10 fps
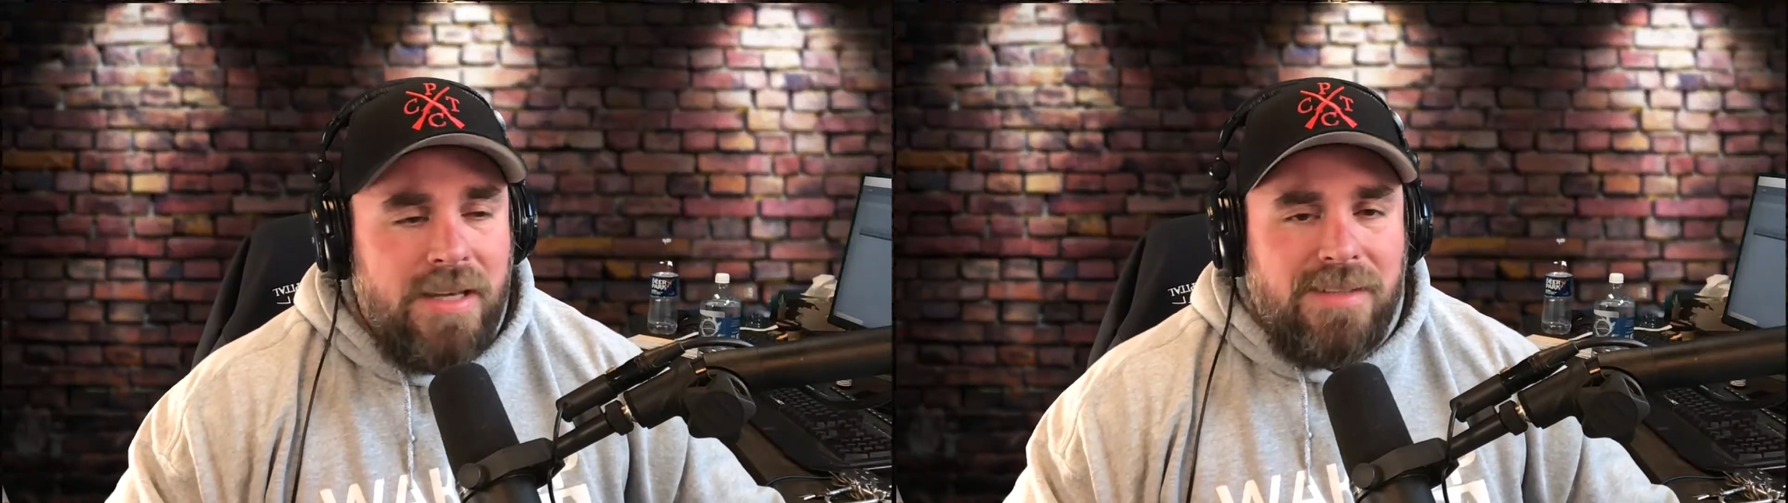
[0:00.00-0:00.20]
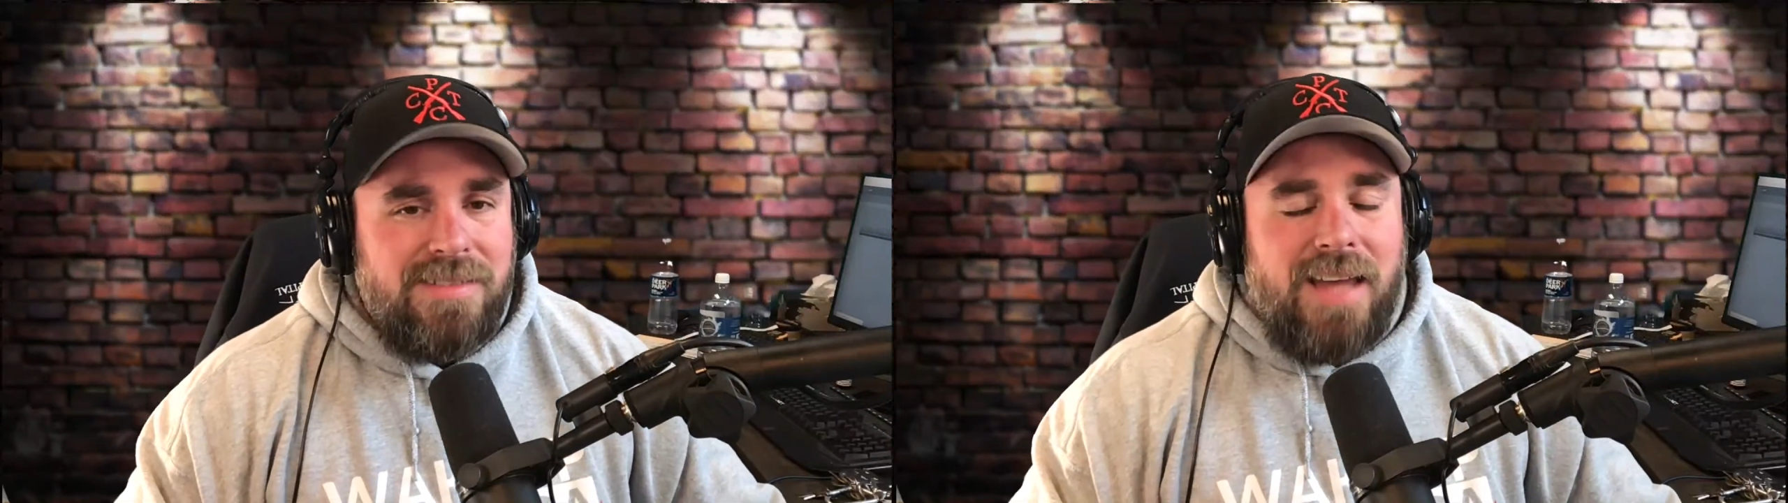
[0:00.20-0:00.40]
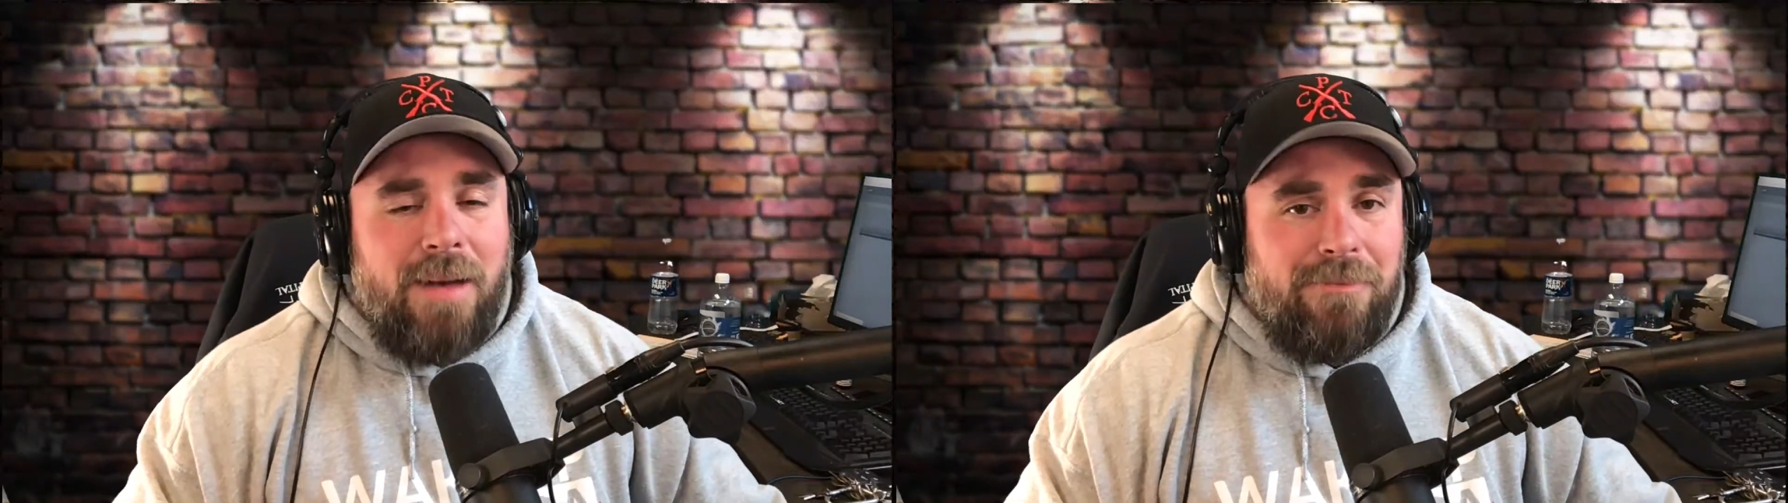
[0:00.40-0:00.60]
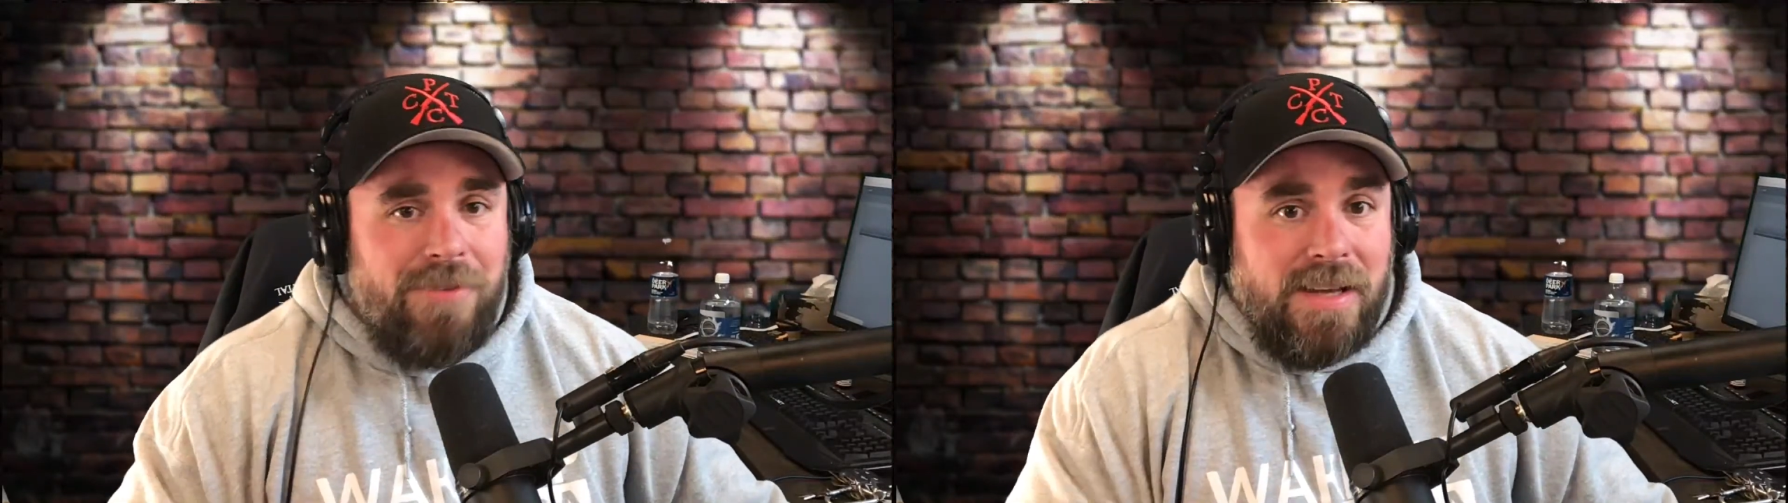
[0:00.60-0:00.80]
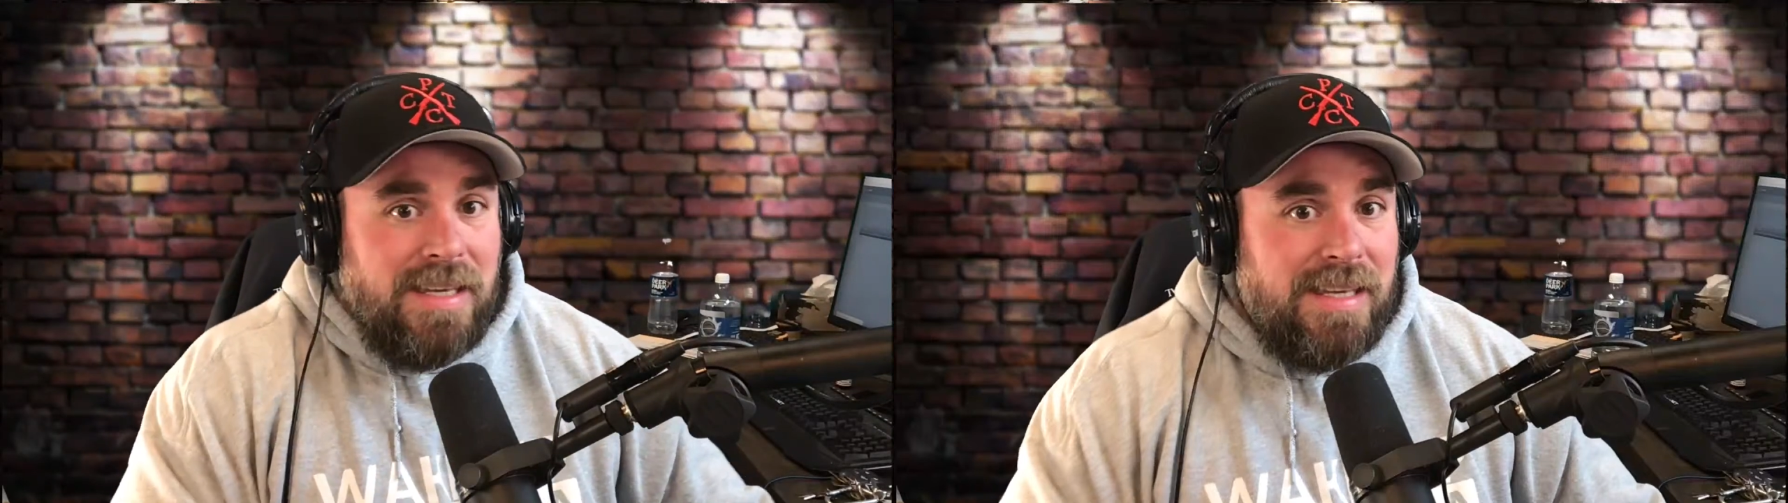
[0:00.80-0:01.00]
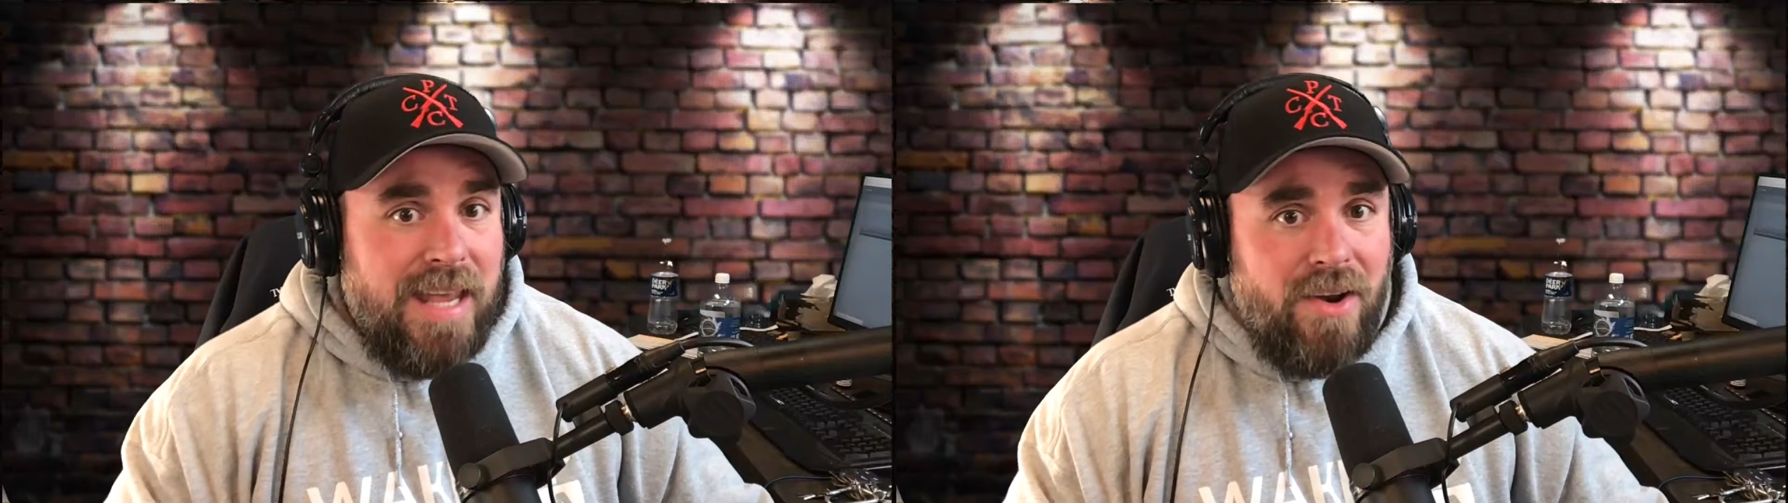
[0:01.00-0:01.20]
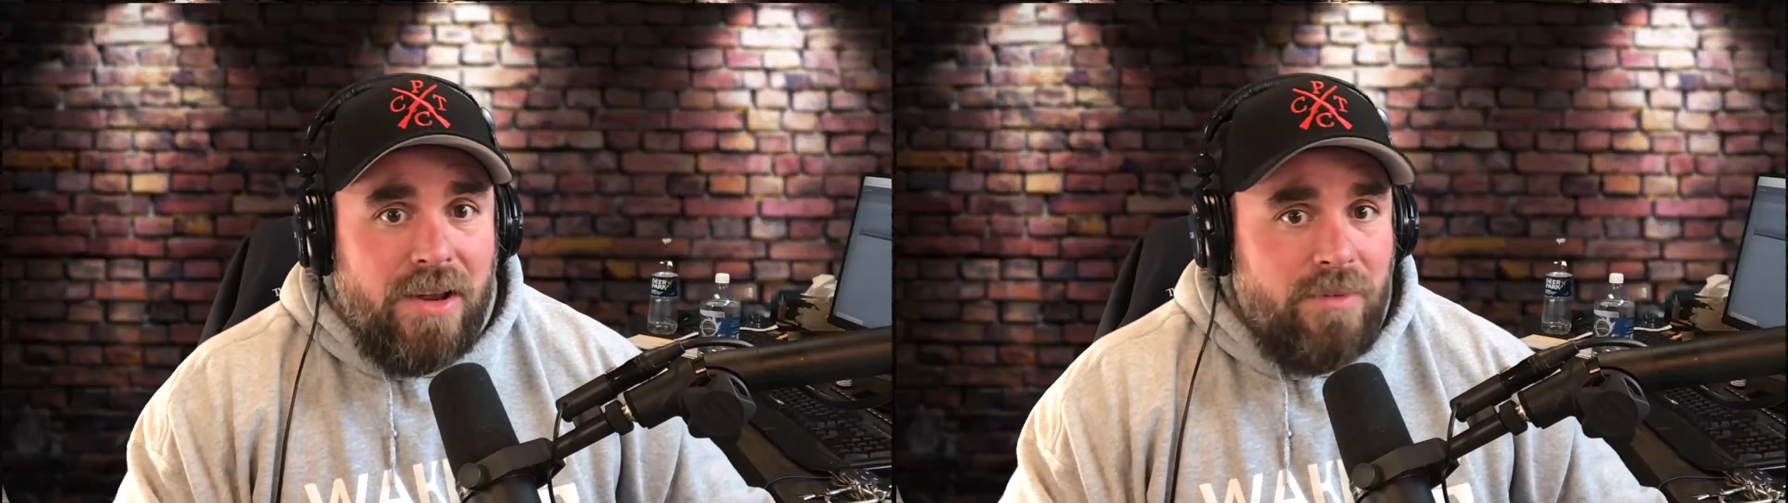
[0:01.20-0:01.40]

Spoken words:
Stop fucking caring